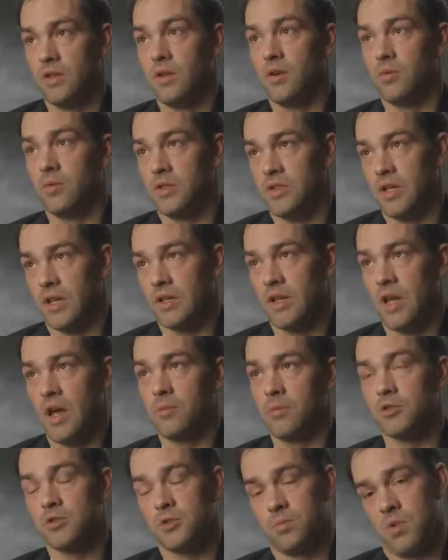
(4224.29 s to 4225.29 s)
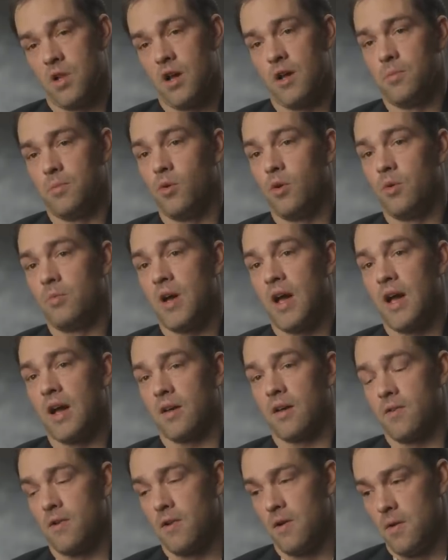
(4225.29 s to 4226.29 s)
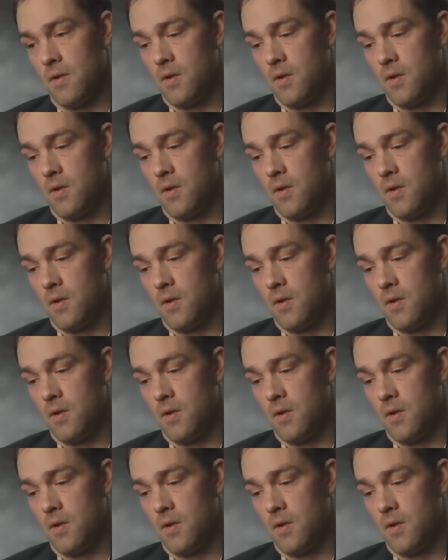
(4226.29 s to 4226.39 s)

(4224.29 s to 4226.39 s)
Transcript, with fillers: you know, we'd take the ammo supply point back.